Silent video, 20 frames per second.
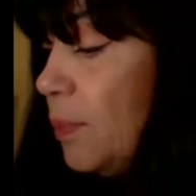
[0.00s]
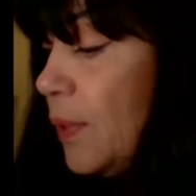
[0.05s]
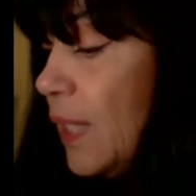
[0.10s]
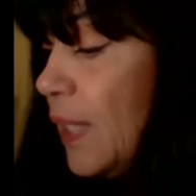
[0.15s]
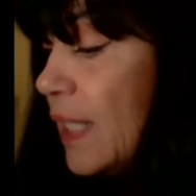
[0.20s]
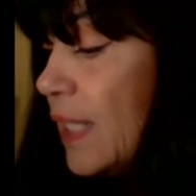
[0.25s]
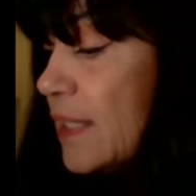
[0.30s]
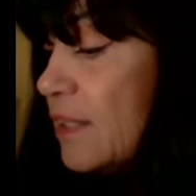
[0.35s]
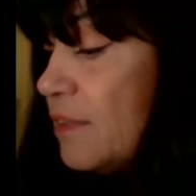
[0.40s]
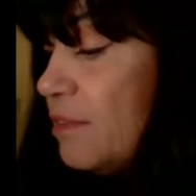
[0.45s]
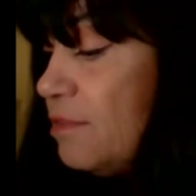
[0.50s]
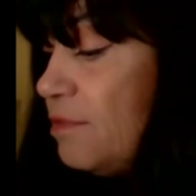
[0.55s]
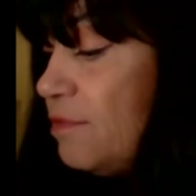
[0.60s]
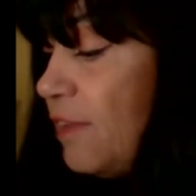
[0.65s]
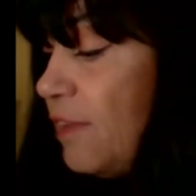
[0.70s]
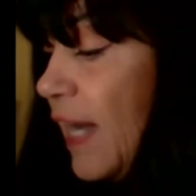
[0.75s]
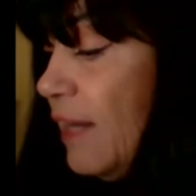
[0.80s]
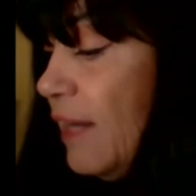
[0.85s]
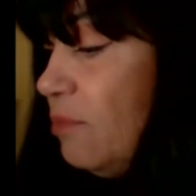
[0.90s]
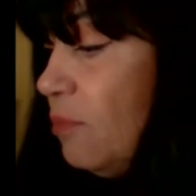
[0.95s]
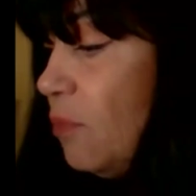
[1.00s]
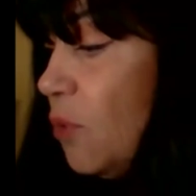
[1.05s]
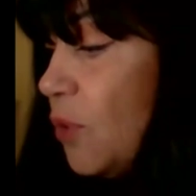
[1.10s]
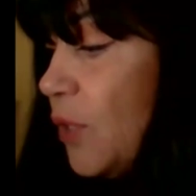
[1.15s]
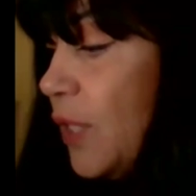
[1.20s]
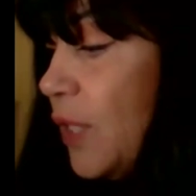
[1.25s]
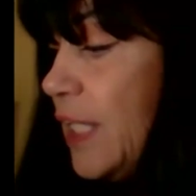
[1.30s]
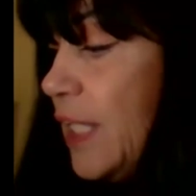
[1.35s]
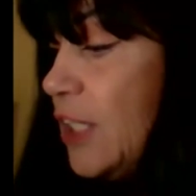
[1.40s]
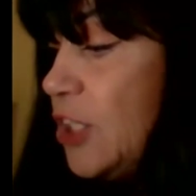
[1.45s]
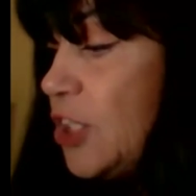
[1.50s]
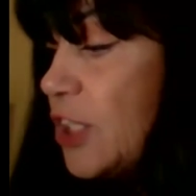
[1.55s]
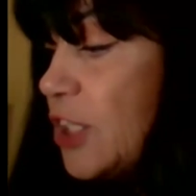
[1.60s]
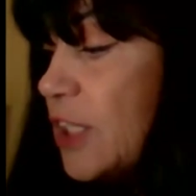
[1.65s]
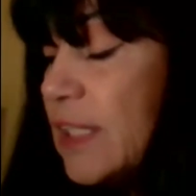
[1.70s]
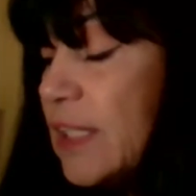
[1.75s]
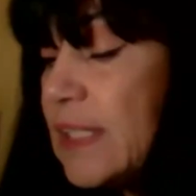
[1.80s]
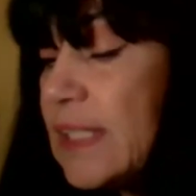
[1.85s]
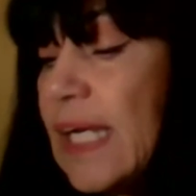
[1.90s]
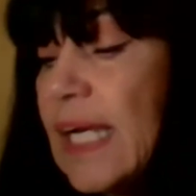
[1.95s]
plus 5 more
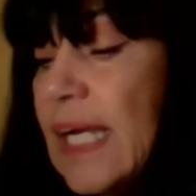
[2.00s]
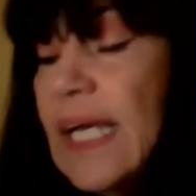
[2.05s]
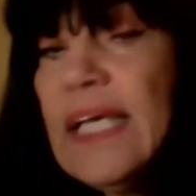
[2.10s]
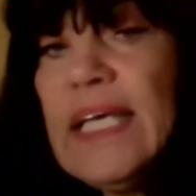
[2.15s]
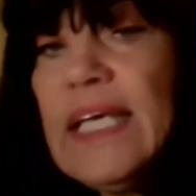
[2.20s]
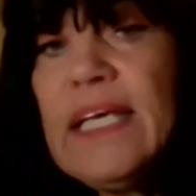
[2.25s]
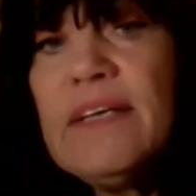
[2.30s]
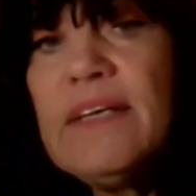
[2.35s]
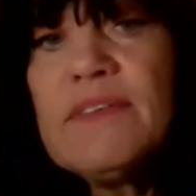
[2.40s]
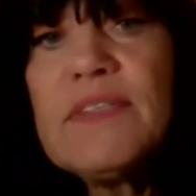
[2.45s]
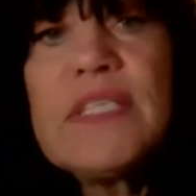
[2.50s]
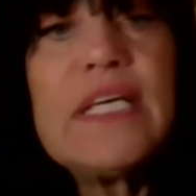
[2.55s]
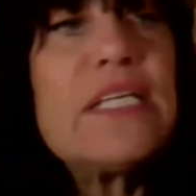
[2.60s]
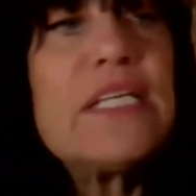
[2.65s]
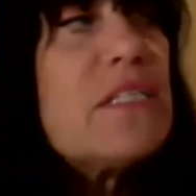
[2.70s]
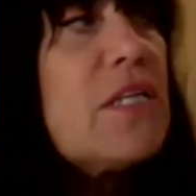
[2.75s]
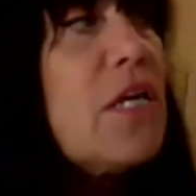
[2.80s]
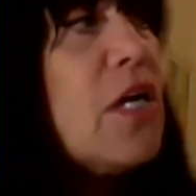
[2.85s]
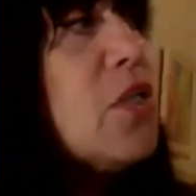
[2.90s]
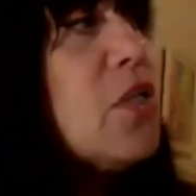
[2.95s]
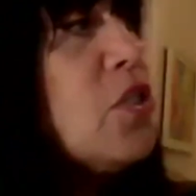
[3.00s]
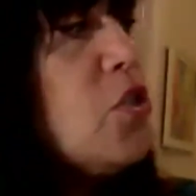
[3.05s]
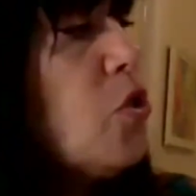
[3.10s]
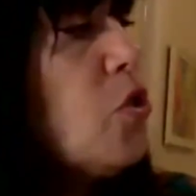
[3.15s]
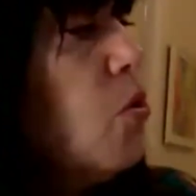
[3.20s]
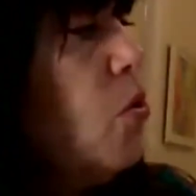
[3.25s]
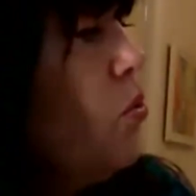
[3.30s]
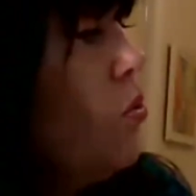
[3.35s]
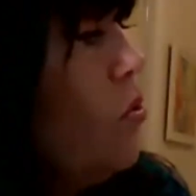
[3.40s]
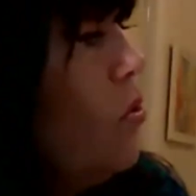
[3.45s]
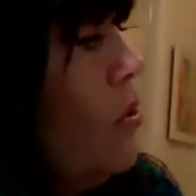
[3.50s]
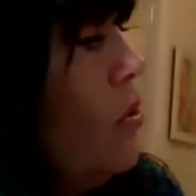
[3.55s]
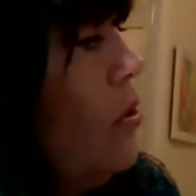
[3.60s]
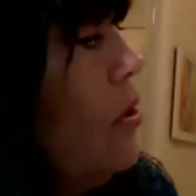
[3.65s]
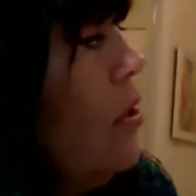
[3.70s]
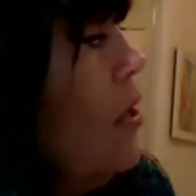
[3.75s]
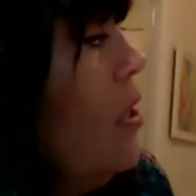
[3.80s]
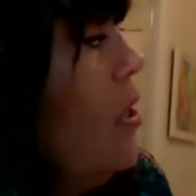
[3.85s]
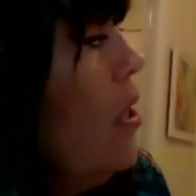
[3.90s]
inches gives us a total